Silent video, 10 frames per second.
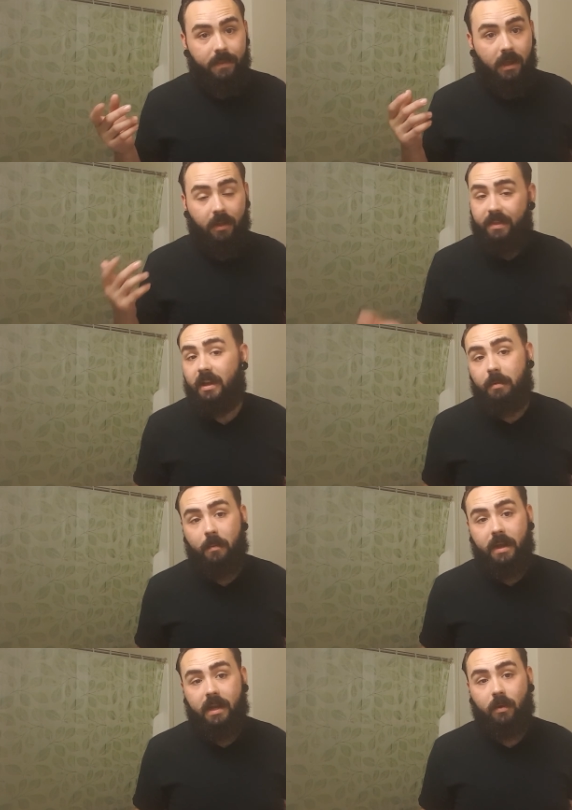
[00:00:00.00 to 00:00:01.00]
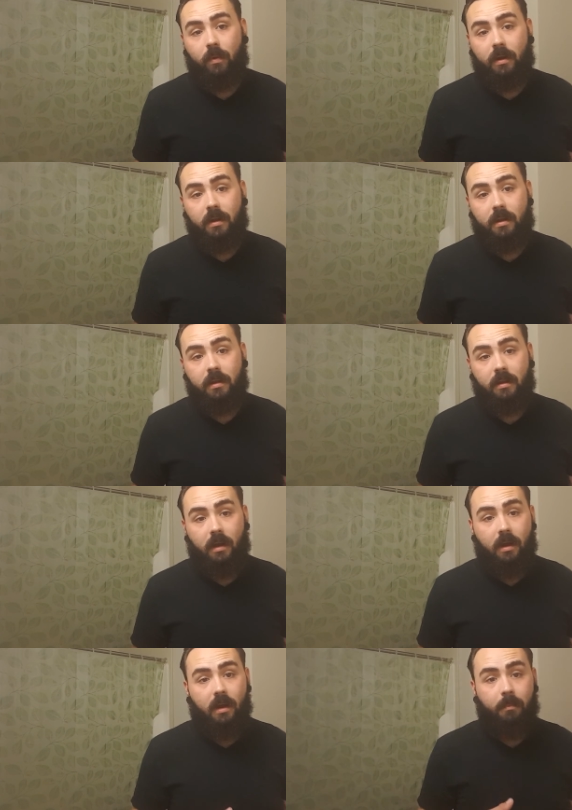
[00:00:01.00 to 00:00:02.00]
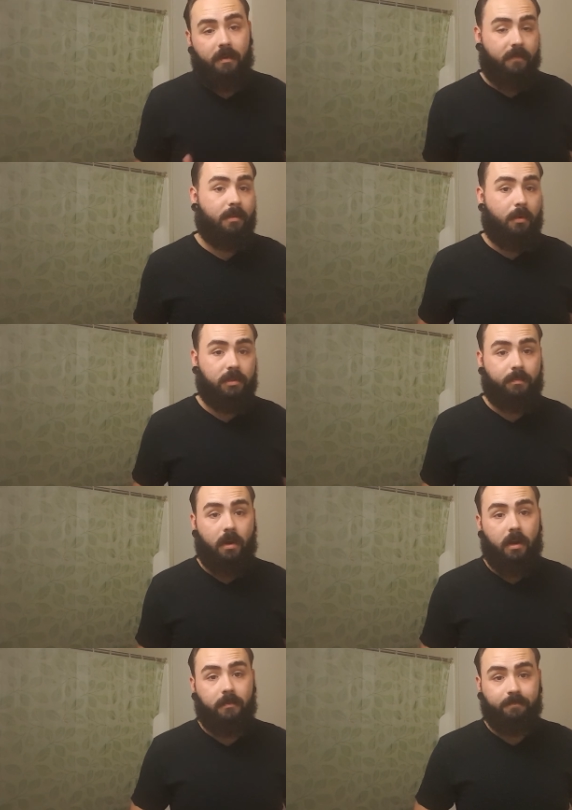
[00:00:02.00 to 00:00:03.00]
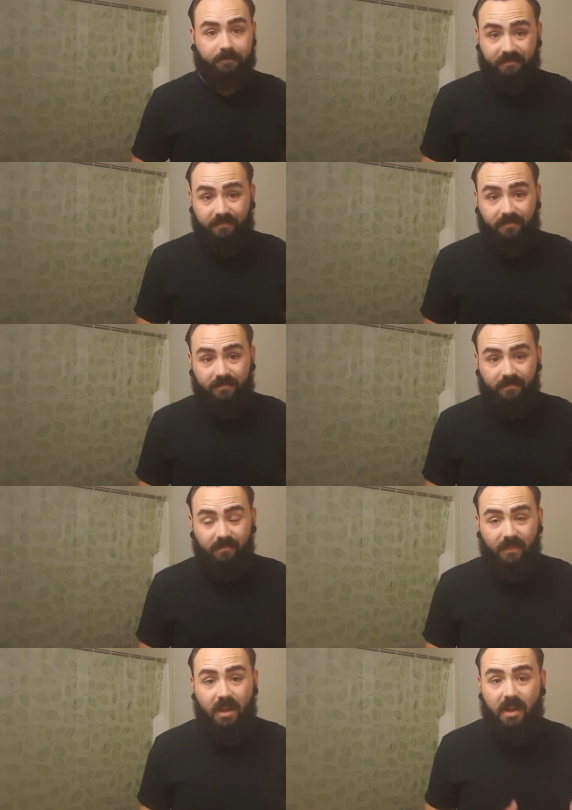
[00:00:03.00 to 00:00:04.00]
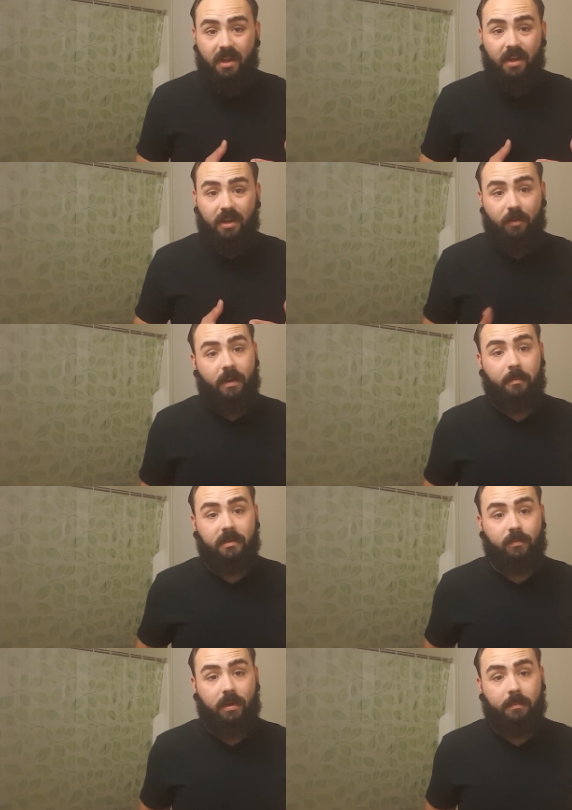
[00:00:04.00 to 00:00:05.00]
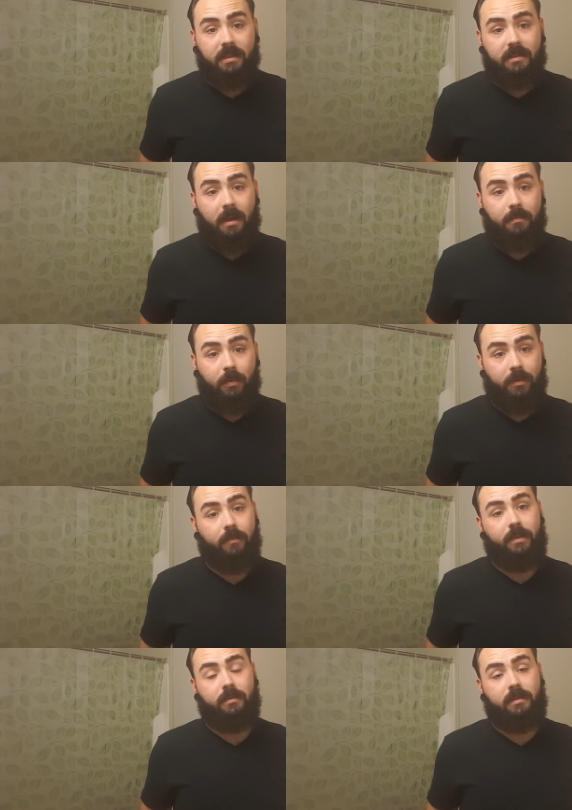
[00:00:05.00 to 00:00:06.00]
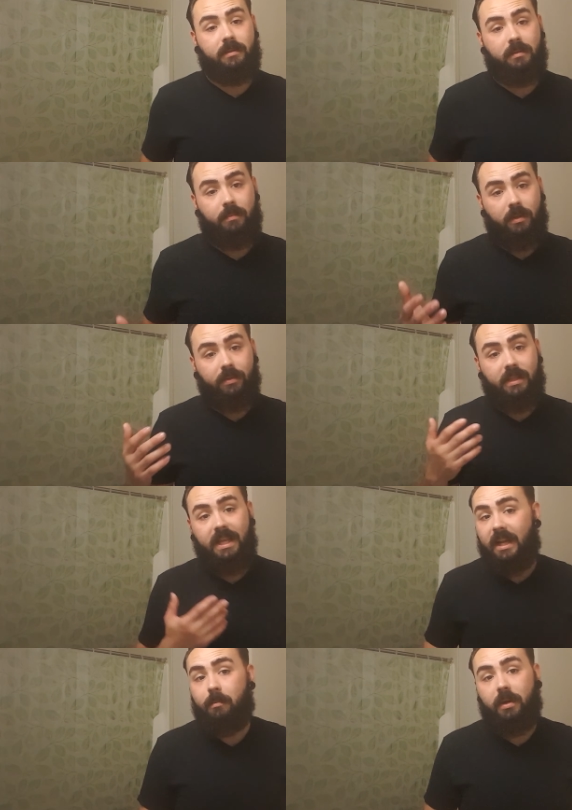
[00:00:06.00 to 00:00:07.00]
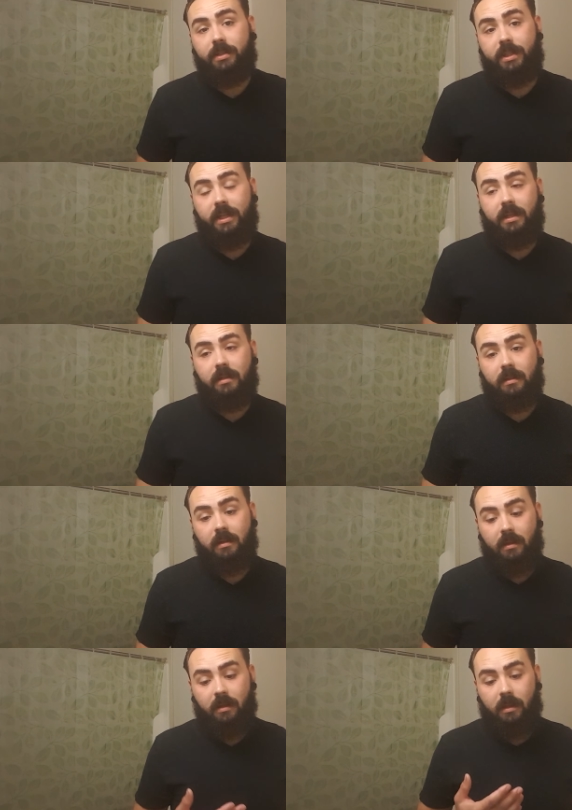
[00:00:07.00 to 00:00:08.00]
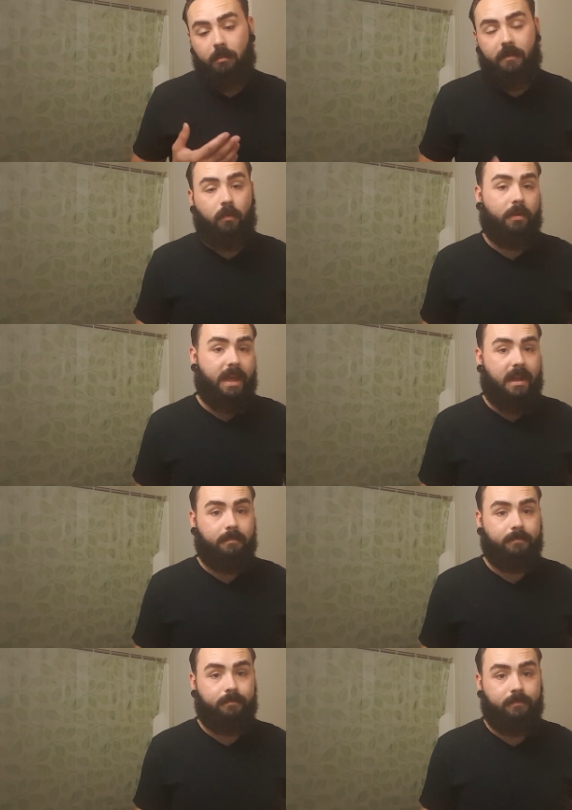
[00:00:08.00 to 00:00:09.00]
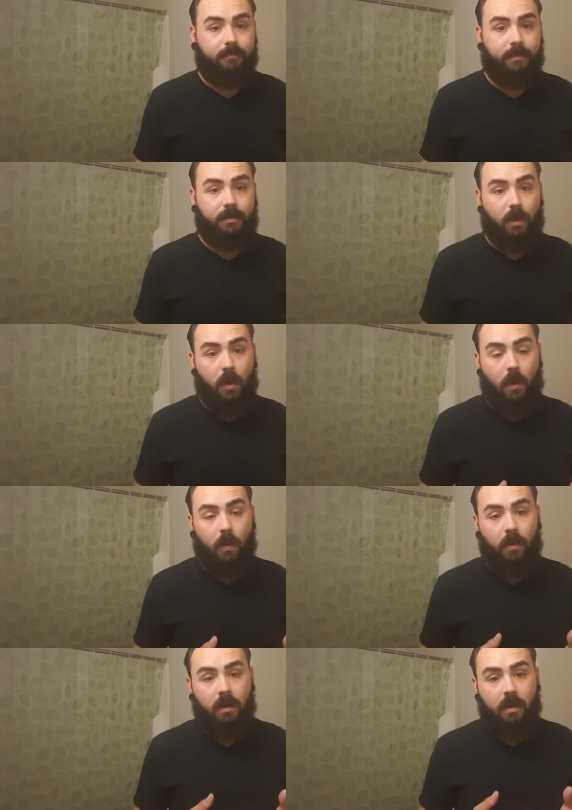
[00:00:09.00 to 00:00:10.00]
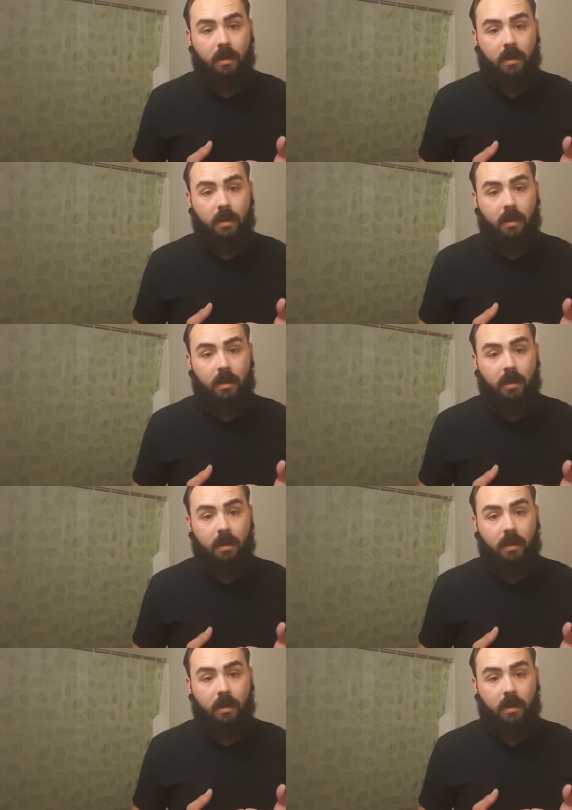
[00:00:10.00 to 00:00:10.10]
I'll think about making it work. But for the most part, November is when I'm gonna stop doing reviews. But I'll get a bunch in before that. So